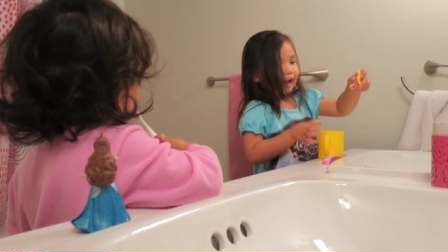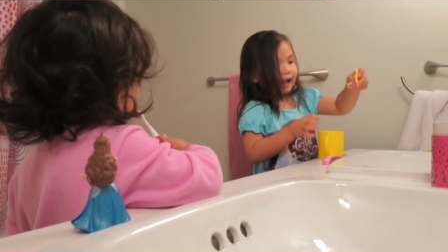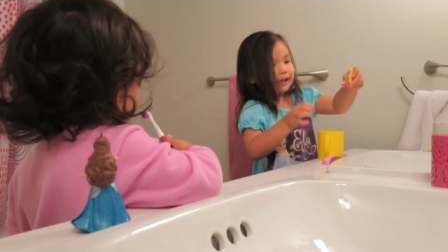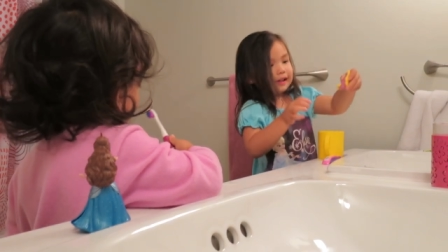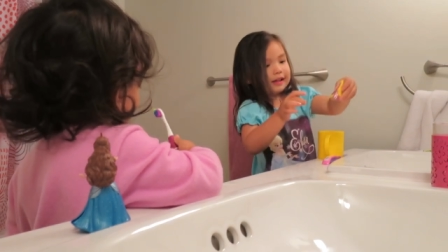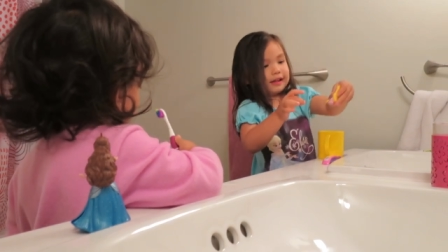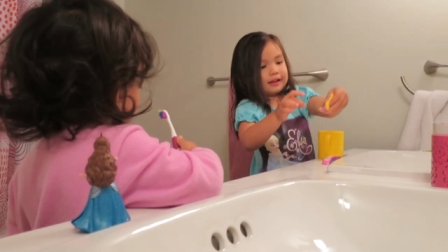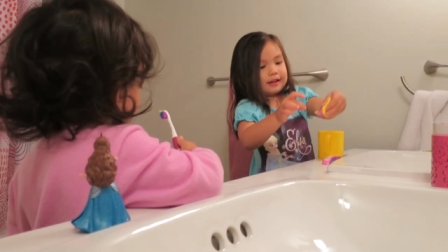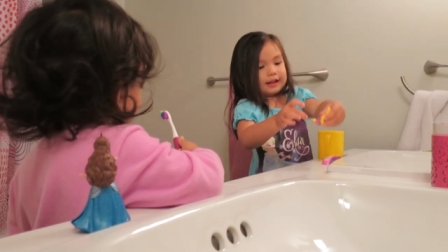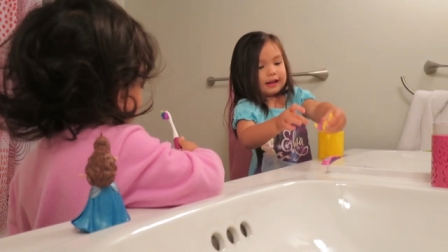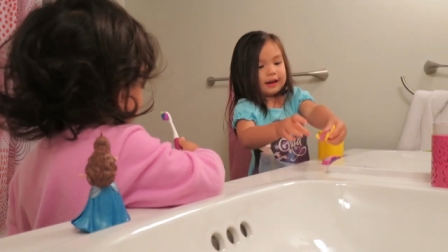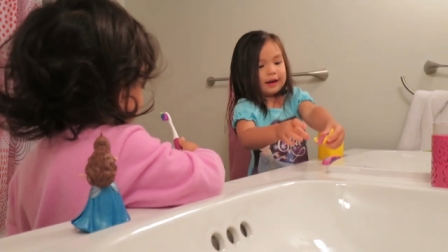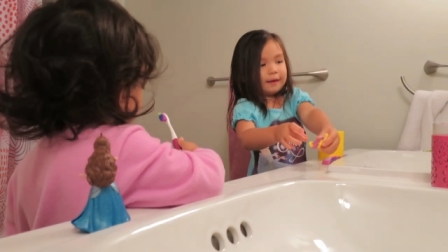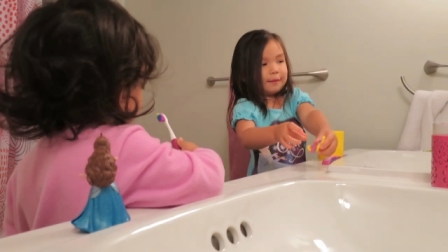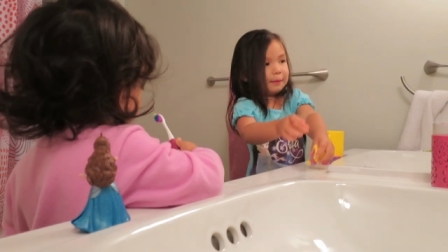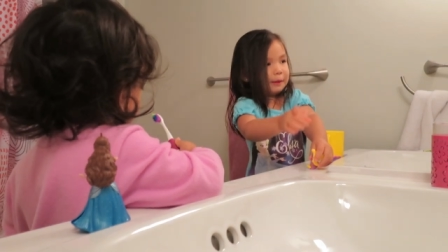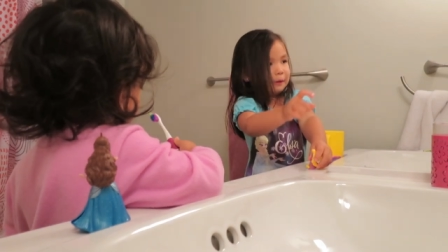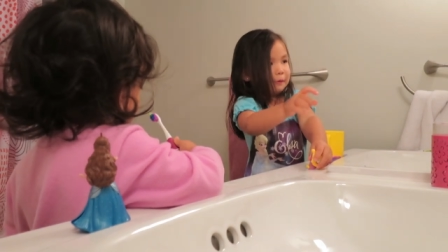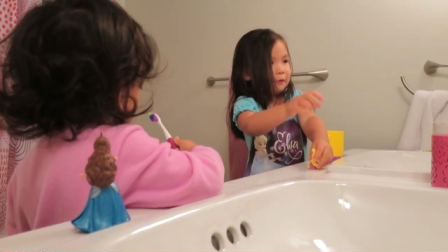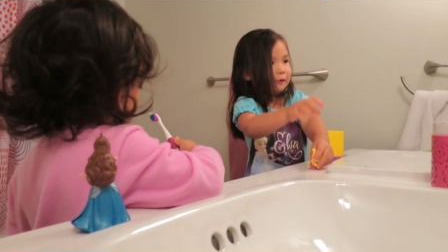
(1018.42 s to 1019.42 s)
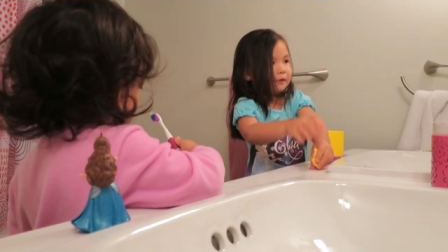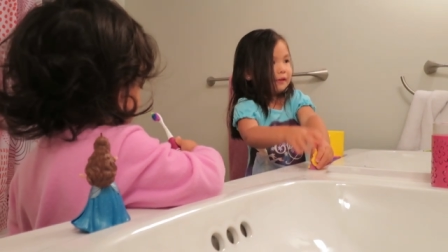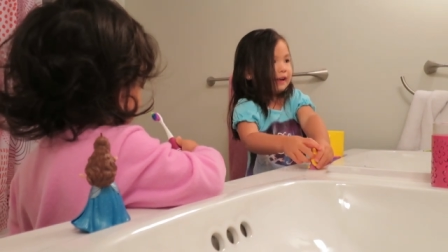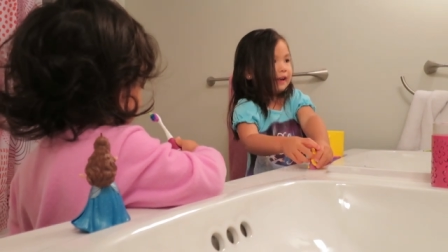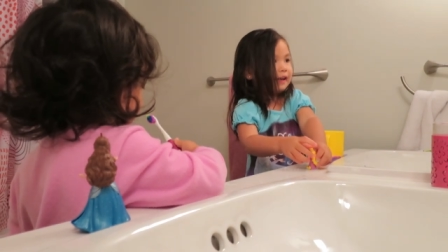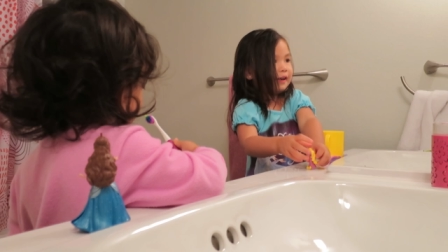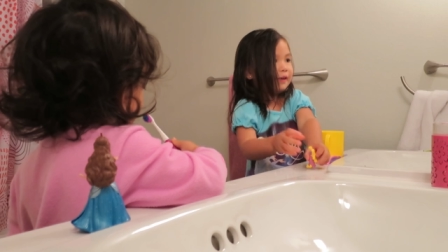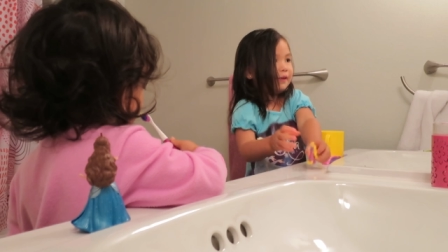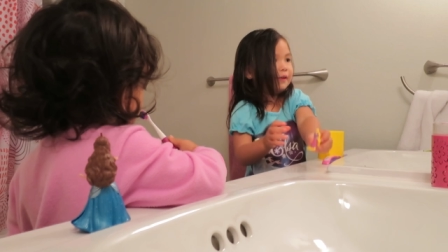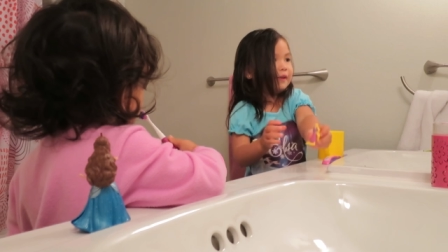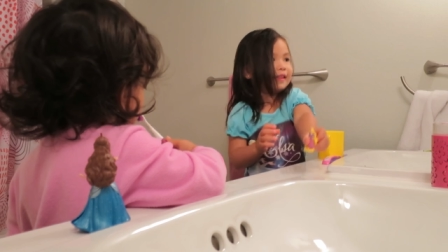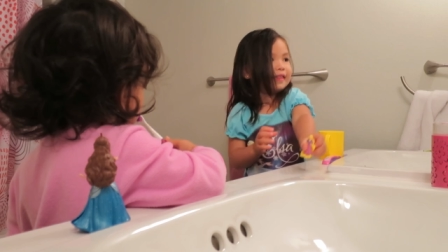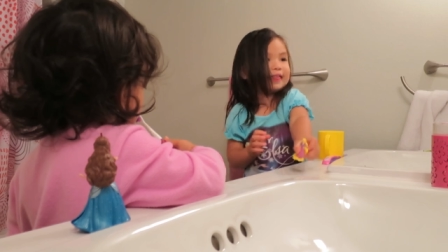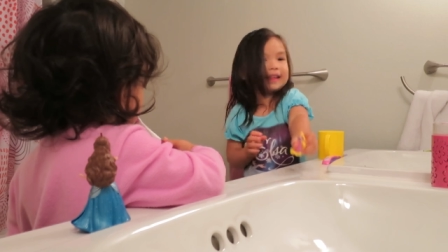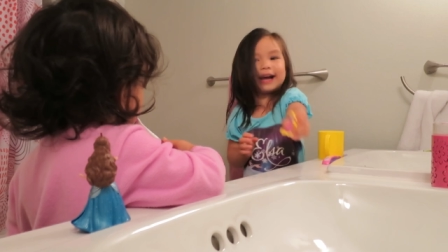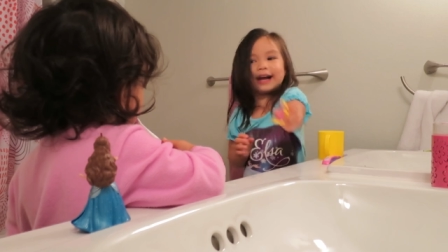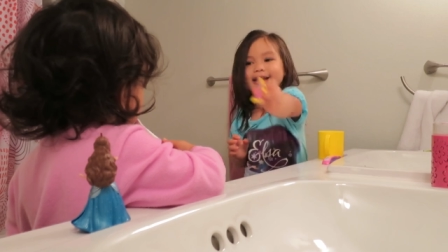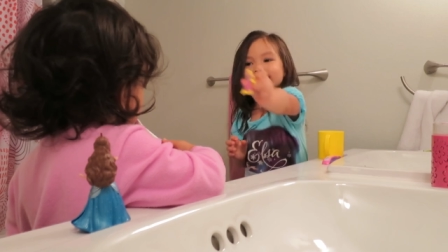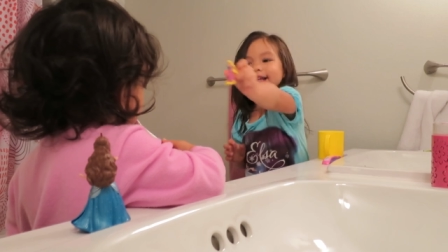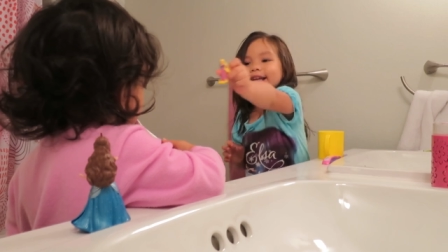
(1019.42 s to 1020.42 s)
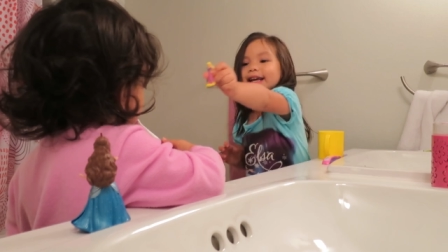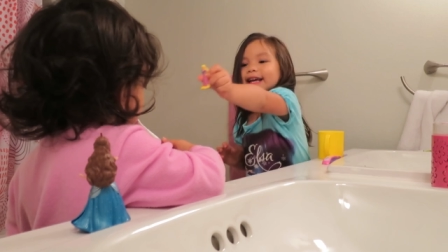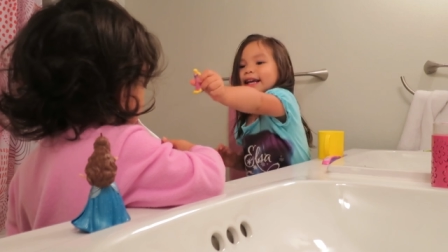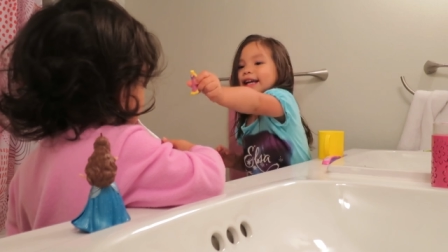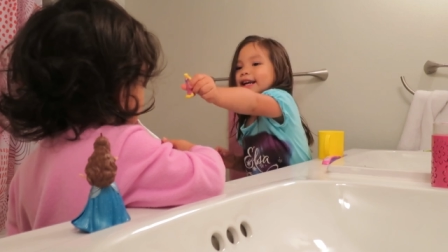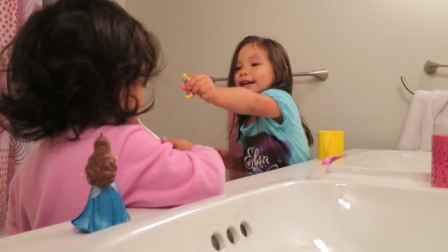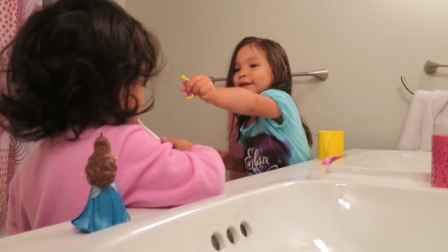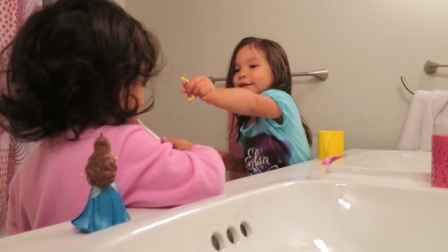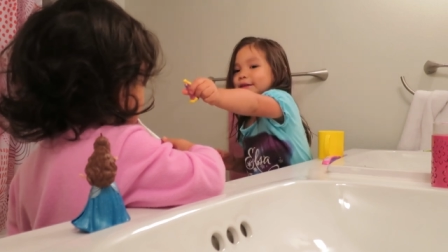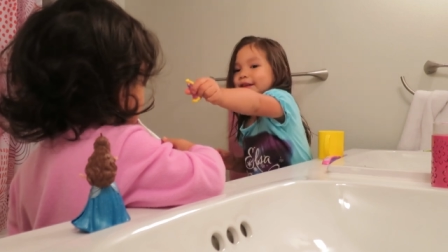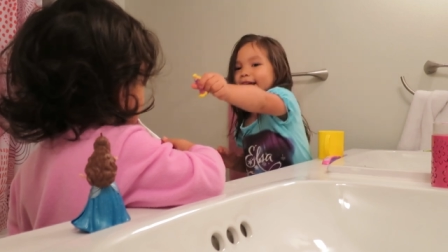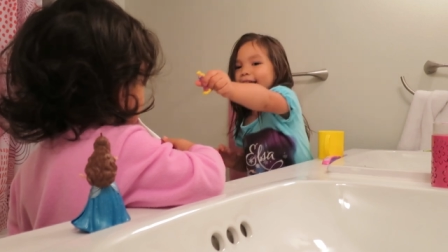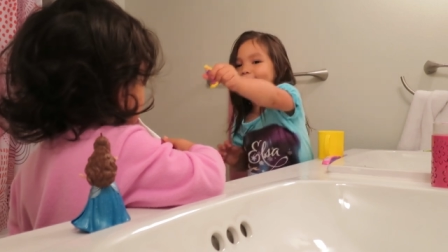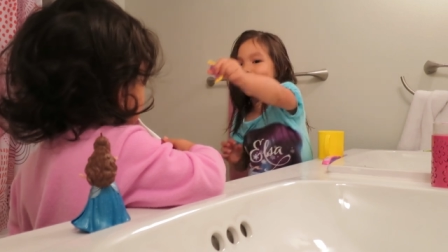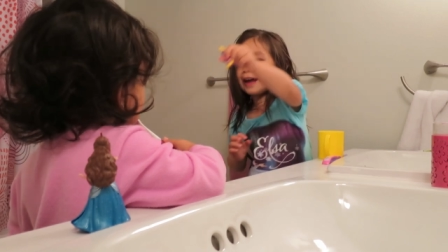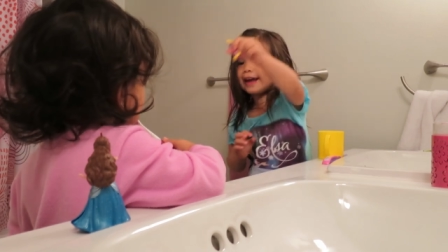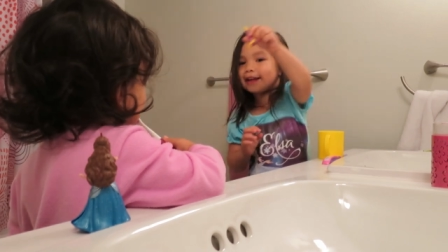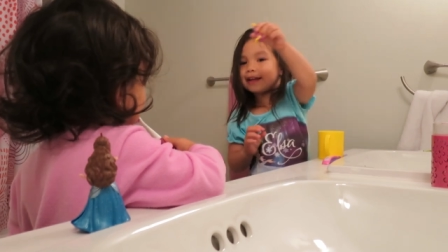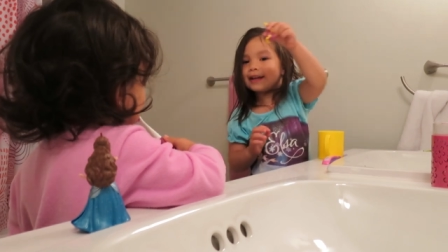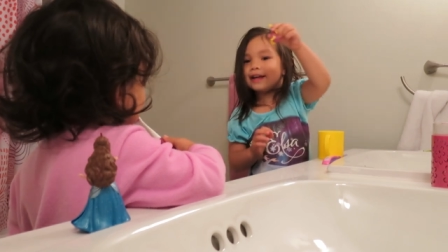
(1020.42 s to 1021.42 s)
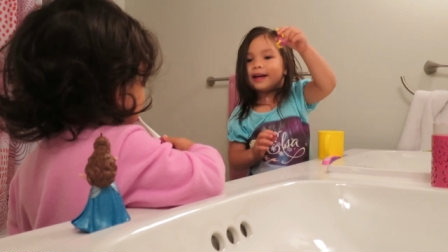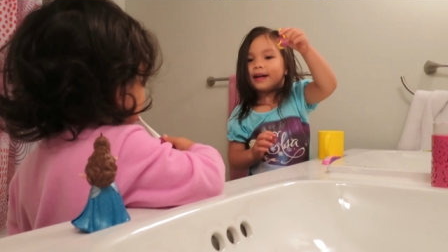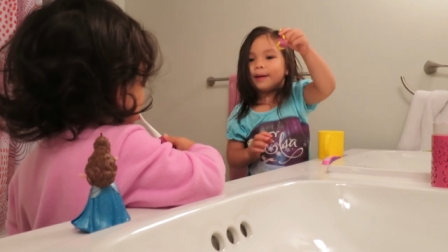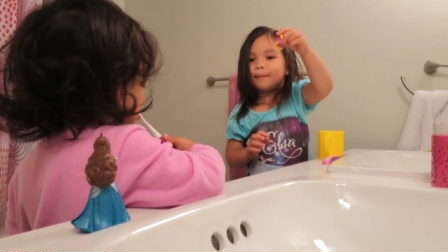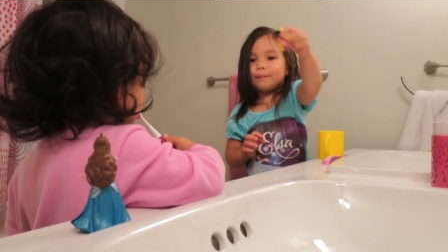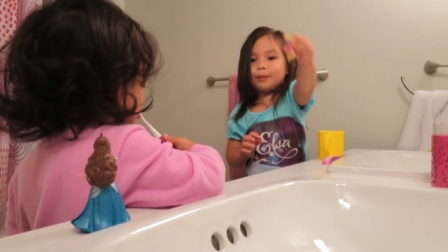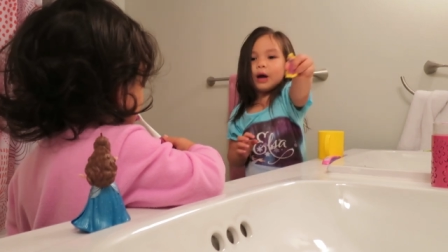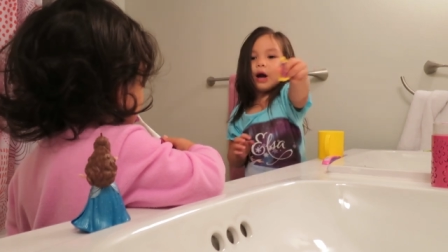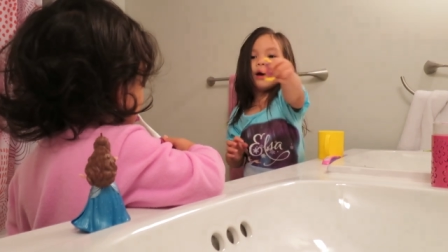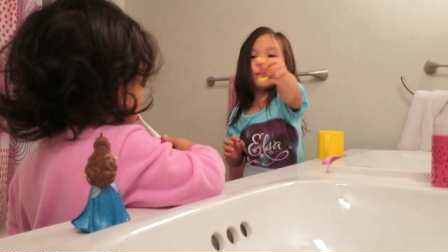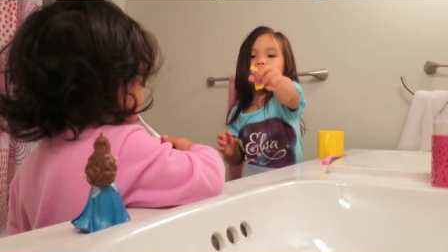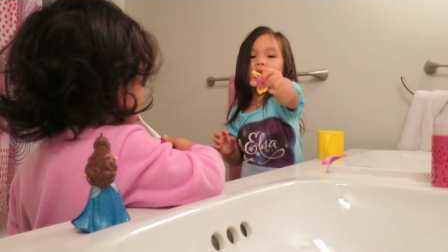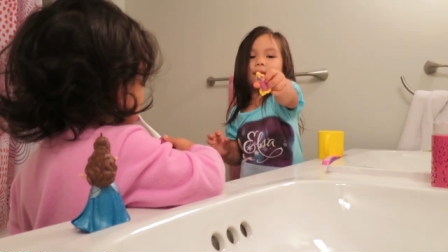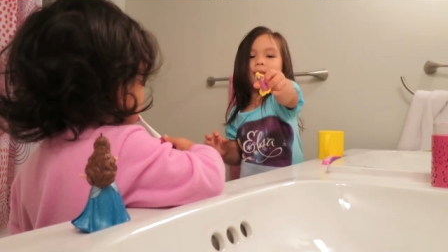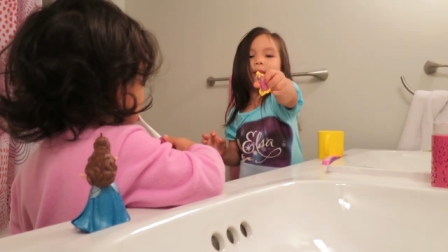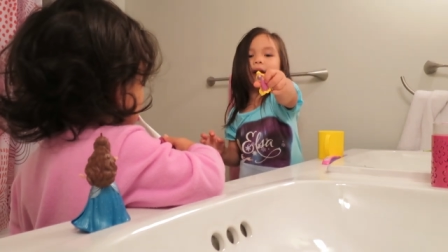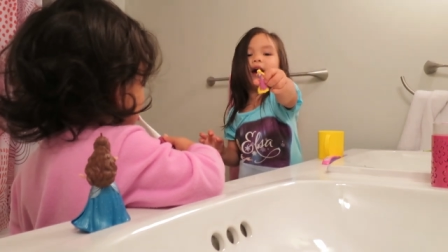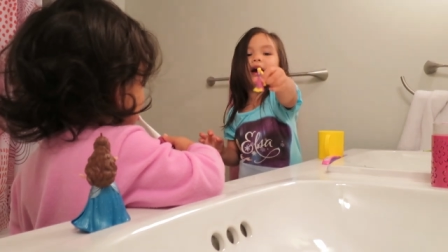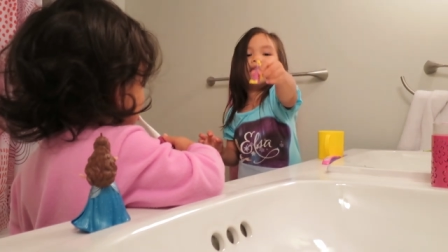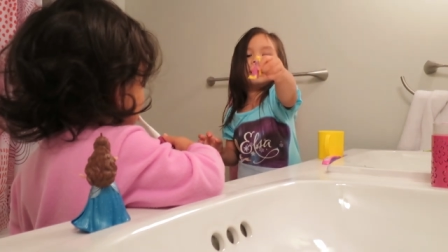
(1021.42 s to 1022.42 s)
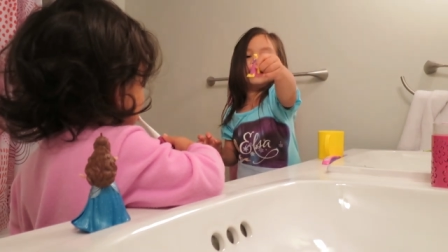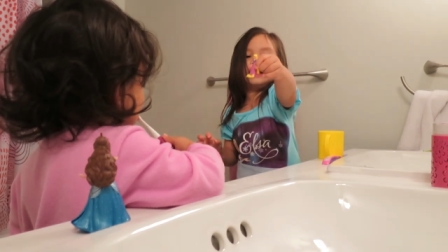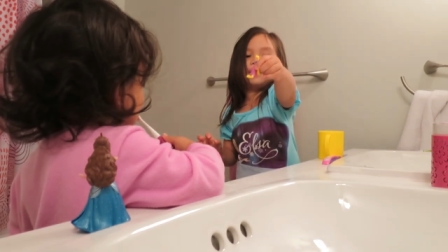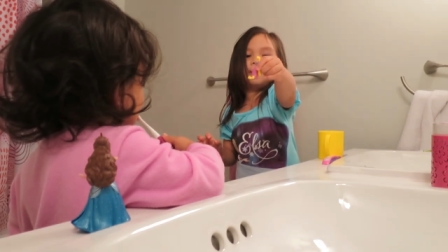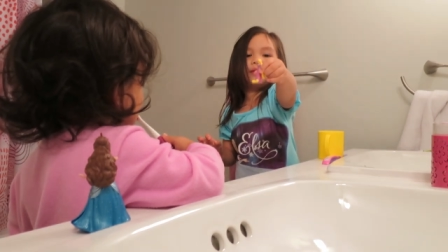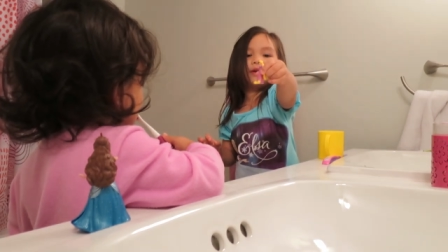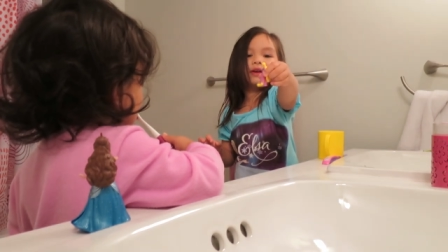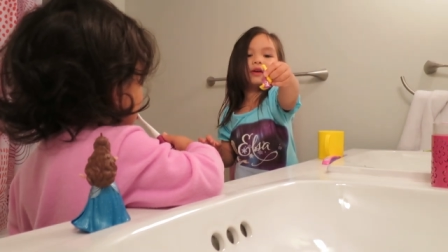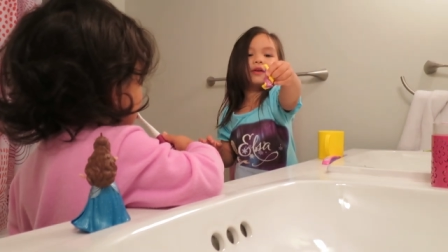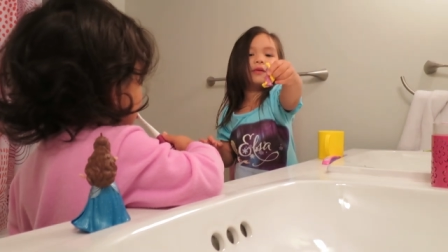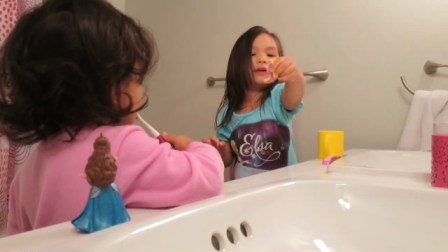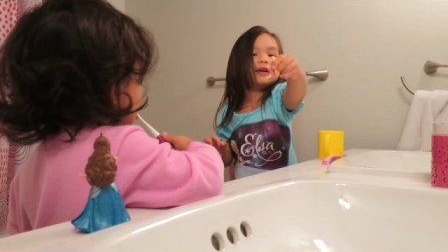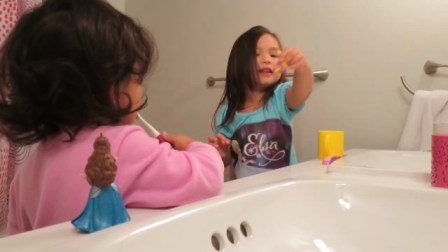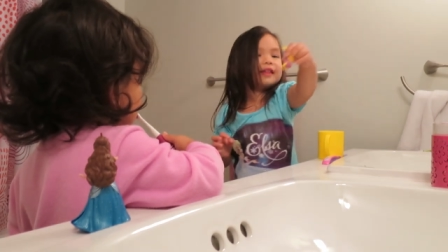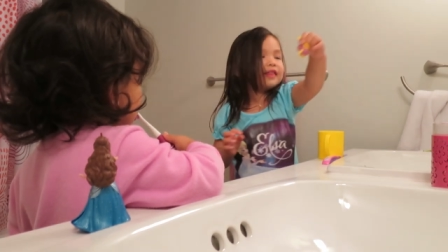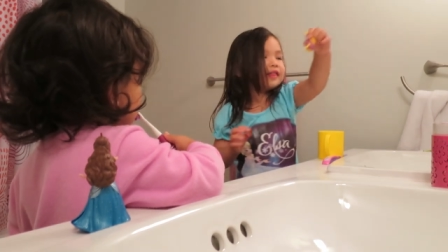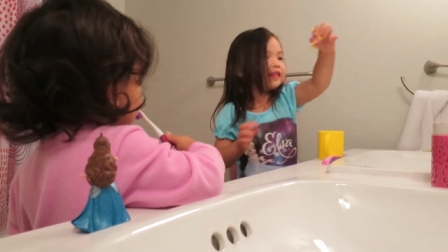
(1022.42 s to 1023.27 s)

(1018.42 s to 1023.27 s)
I'm going to take on my clothes and go inside. You're okay? Belle, come on. You want to go